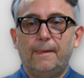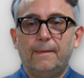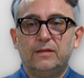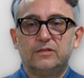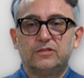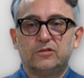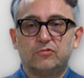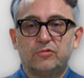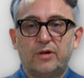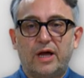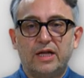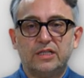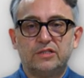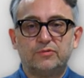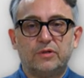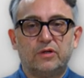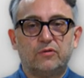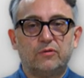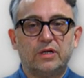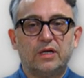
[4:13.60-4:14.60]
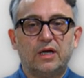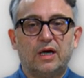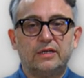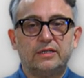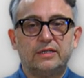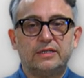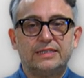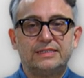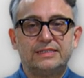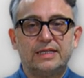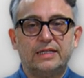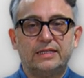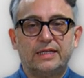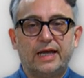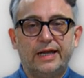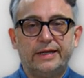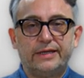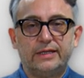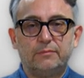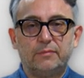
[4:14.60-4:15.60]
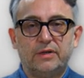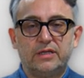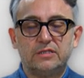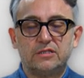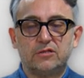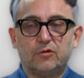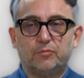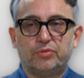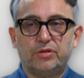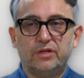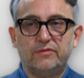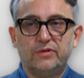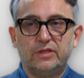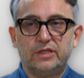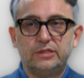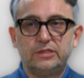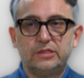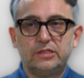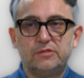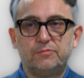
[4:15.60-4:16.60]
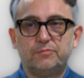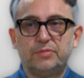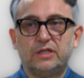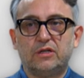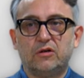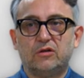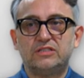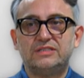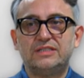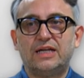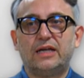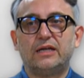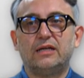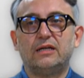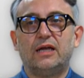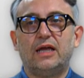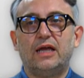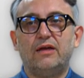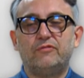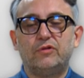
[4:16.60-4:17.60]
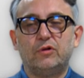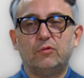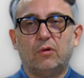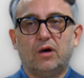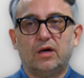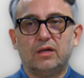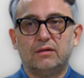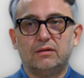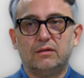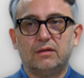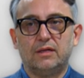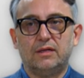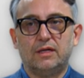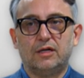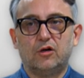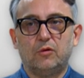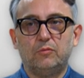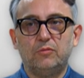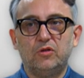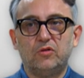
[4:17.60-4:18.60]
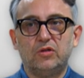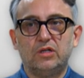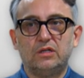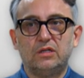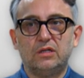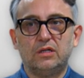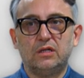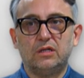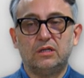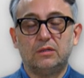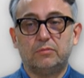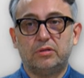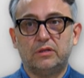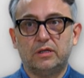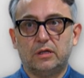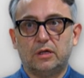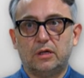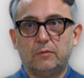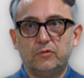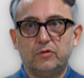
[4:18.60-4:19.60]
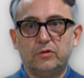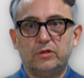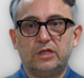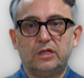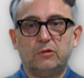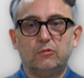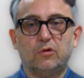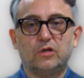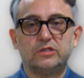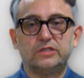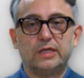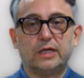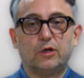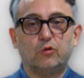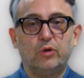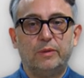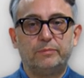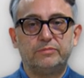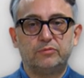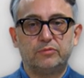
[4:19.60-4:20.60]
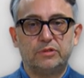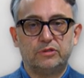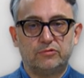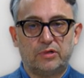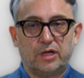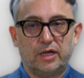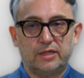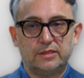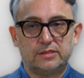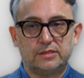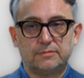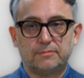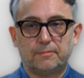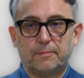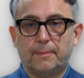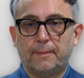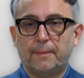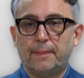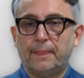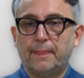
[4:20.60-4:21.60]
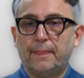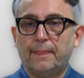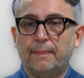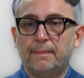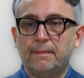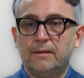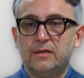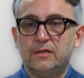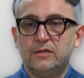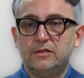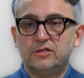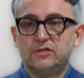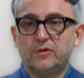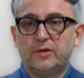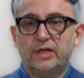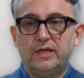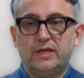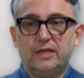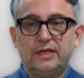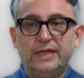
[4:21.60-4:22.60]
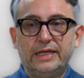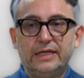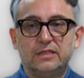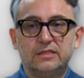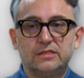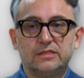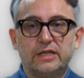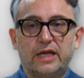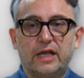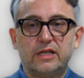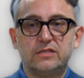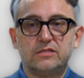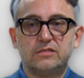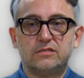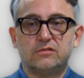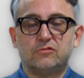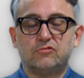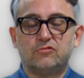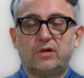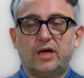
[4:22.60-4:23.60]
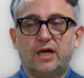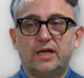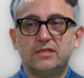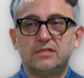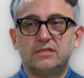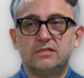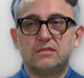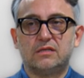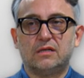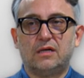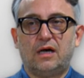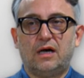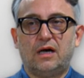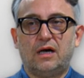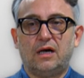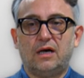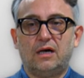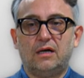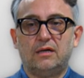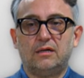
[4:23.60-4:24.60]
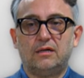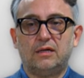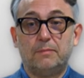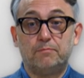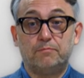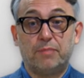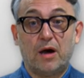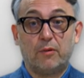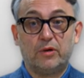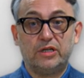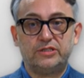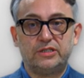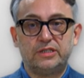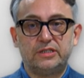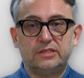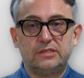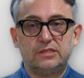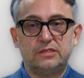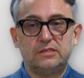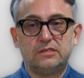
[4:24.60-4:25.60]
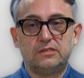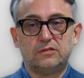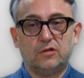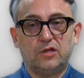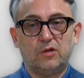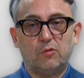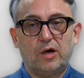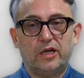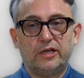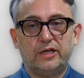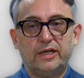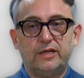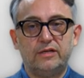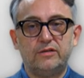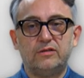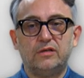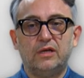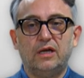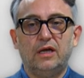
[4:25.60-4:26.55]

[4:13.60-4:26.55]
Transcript: So rights were regarded as entitlements or privileges because not everyone in a community, in a political community, was equipped with rights. So in the legal sense, rights are, empower citizens on the one hand,